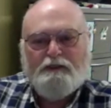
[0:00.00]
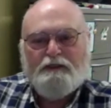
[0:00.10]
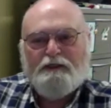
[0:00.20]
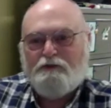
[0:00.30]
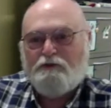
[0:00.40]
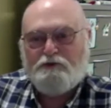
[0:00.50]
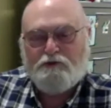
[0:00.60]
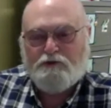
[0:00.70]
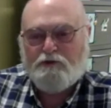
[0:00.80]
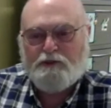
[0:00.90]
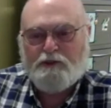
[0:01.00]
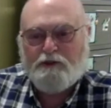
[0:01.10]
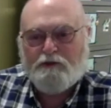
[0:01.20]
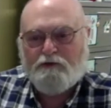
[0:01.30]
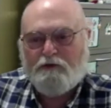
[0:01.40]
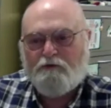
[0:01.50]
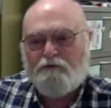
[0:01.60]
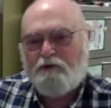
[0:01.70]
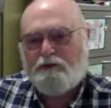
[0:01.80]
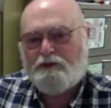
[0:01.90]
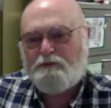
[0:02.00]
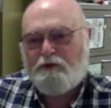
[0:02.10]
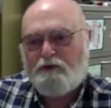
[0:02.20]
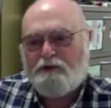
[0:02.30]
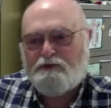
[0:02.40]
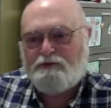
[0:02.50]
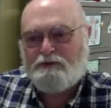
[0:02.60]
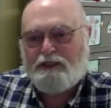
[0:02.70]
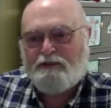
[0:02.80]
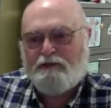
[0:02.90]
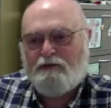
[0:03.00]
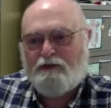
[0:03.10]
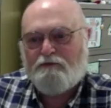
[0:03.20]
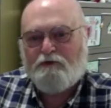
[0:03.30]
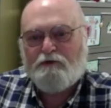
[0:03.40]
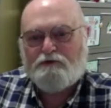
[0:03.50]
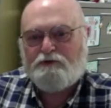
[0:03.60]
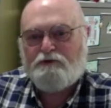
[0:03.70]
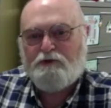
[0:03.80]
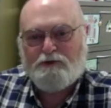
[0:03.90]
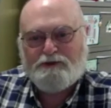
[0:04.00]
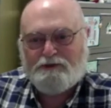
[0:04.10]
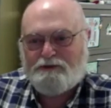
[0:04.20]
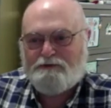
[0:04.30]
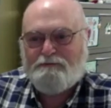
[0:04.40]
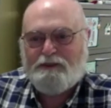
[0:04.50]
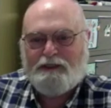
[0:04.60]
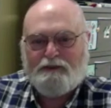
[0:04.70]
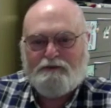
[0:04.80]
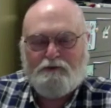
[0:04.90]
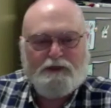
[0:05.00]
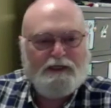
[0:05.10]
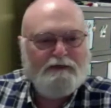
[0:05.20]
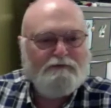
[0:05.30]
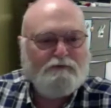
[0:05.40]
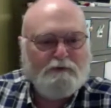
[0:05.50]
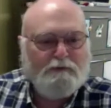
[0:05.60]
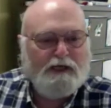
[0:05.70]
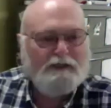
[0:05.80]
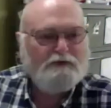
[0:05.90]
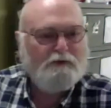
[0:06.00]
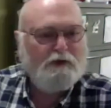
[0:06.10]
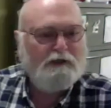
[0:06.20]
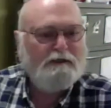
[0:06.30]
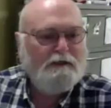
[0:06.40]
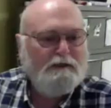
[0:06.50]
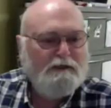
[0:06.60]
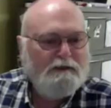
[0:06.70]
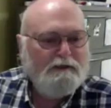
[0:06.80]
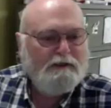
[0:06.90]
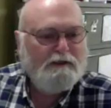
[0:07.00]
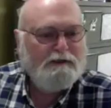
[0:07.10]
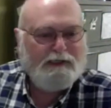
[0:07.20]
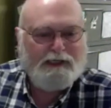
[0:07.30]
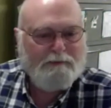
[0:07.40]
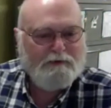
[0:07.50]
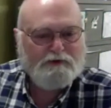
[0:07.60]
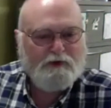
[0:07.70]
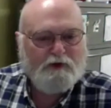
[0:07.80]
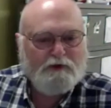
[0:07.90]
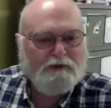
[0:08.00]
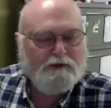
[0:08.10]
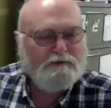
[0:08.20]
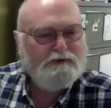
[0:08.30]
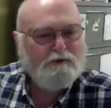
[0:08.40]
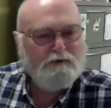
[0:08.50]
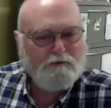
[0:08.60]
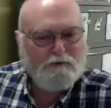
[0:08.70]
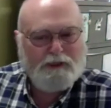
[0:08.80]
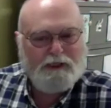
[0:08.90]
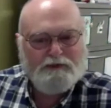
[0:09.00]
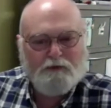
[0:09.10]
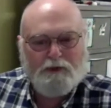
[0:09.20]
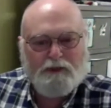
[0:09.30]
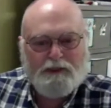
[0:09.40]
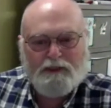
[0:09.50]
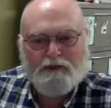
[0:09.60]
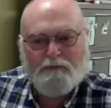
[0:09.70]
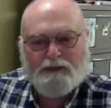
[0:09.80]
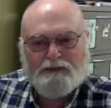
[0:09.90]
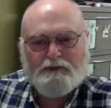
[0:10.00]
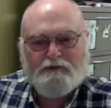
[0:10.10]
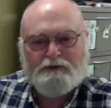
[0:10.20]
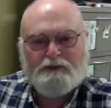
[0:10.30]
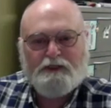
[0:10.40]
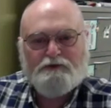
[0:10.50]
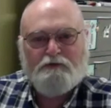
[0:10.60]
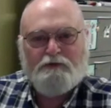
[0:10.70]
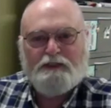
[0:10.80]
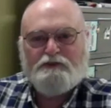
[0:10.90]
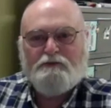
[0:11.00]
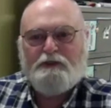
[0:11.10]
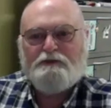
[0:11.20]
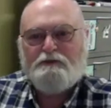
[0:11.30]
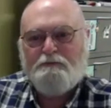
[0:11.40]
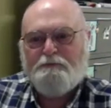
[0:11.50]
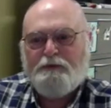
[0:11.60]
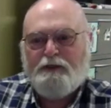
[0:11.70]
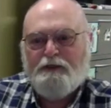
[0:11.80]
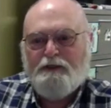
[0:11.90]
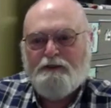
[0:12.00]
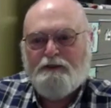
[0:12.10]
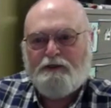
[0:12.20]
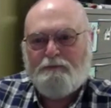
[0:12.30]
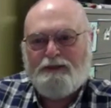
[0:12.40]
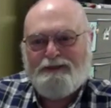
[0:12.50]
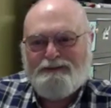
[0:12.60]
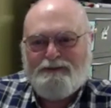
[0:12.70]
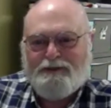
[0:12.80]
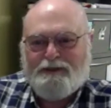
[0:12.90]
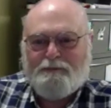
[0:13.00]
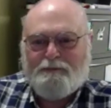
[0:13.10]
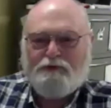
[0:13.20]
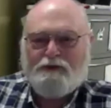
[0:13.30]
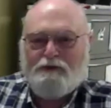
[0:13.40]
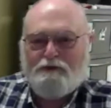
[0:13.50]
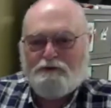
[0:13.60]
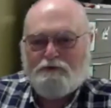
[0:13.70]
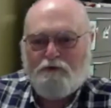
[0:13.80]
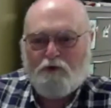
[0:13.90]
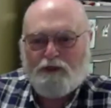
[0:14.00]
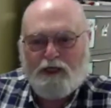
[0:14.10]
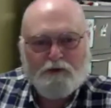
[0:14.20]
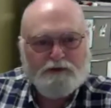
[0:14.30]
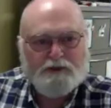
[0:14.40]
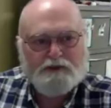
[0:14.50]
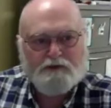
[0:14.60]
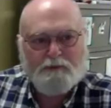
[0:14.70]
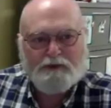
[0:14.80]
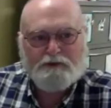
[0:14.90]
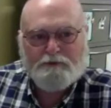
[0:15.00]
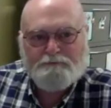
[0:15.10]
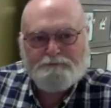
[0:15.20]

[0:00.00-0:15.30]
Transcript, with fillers: Uh, your junior year, there are field experiences down at Longfellow School, which is like two and a half, three blocks away. Uh, that happens all year, two or three days a week, kind of depends on the schedule of that semester. Um, but you end up with close to 40 hours each semester.